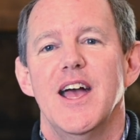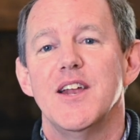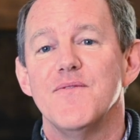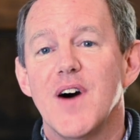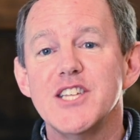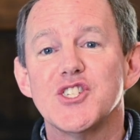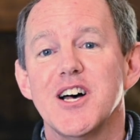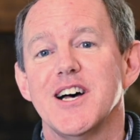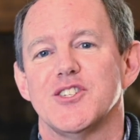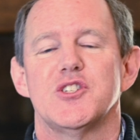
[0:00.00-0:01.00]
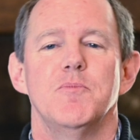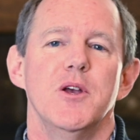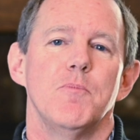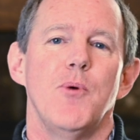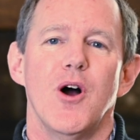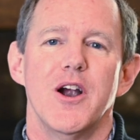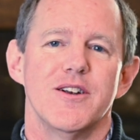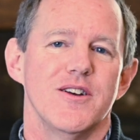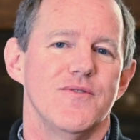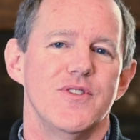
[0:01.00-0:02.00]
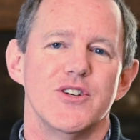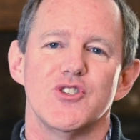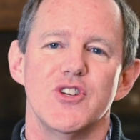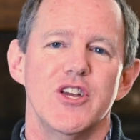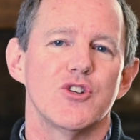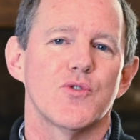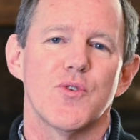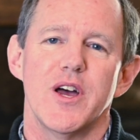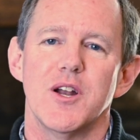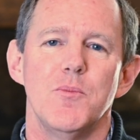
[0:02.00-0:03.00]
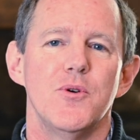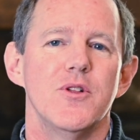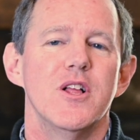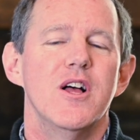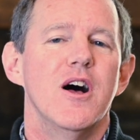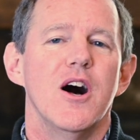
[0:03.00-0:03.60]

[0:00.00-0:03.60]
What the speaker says: and invites us to be a part of this incredible